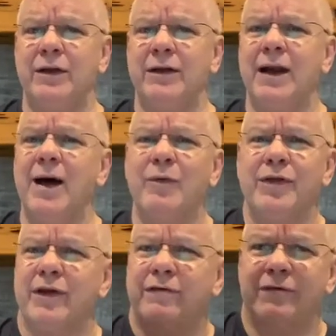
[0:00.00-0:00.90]
not
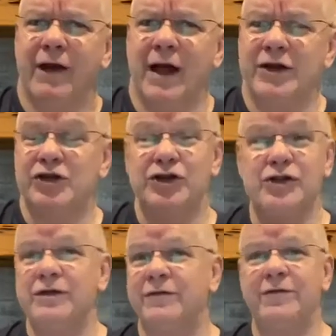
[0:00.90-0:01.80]
with our flesh. You
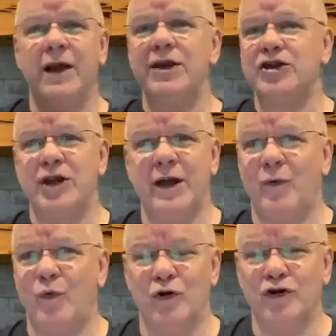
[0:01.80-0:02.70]
see, the flesh
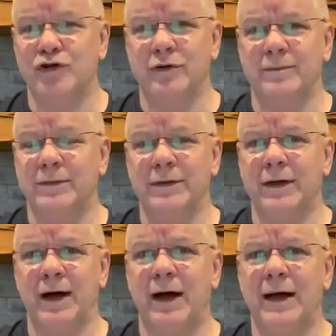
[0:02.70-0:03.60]
can't worship
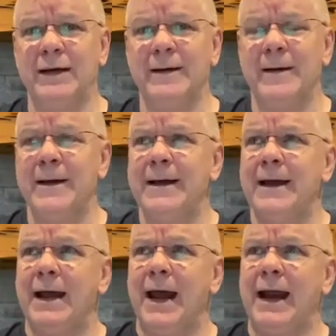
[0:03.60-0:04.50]
God.
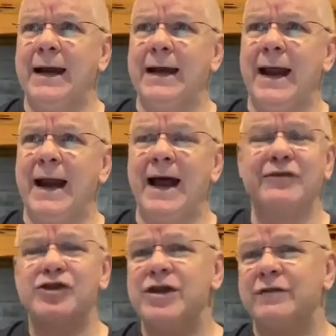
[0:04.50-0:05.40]
And, and
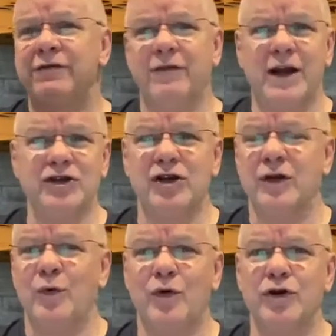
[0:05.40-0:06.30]
I've seen
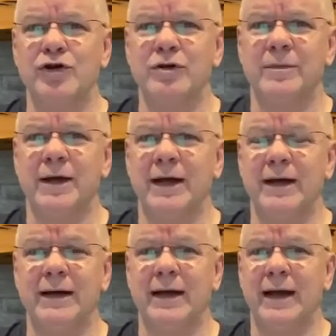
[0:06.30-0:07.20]
fleshly worship
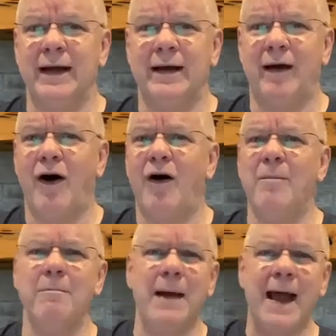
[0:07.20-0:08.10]
in, in
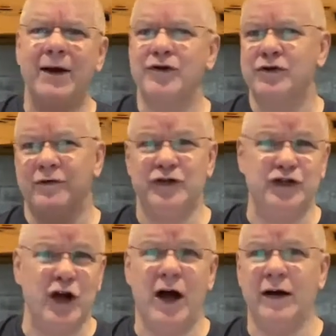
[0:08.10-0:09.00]
all manners of
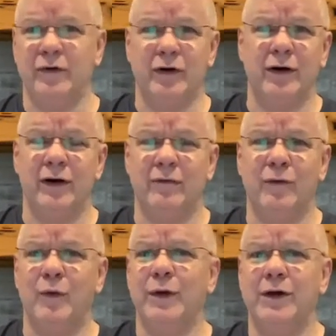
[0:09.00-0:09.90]
genre of
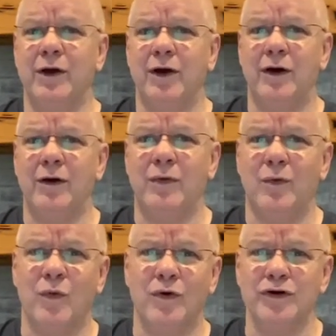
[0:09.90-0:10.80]
what we call
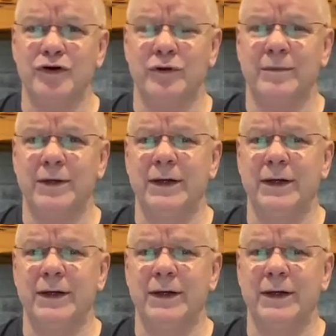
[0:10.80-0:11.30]
worship.